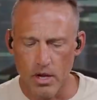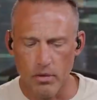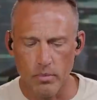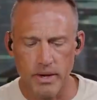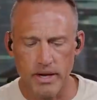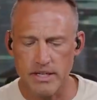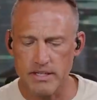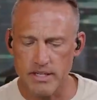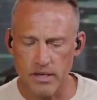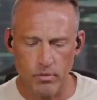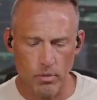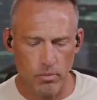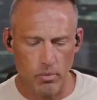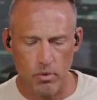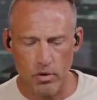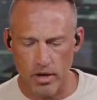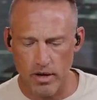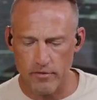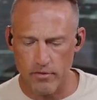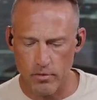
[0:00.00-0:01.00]
We can see
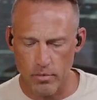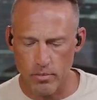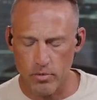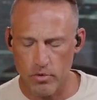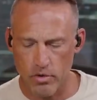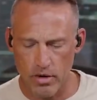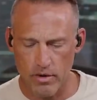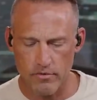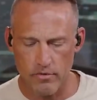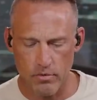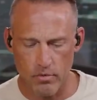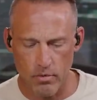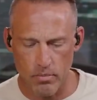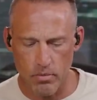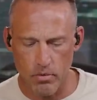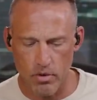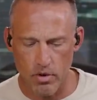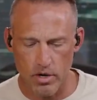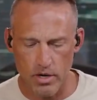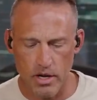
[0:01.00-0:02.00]
report after report after
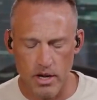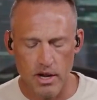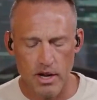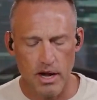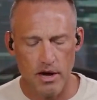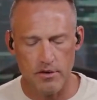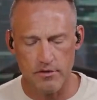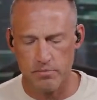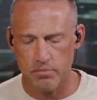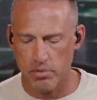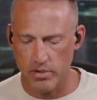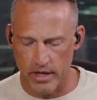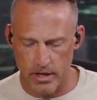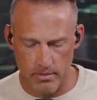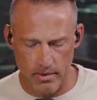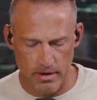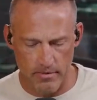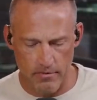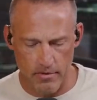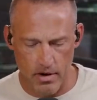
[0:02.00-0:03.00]
report how it's plagued
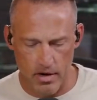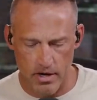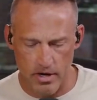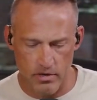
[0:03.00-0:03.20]
by fraud.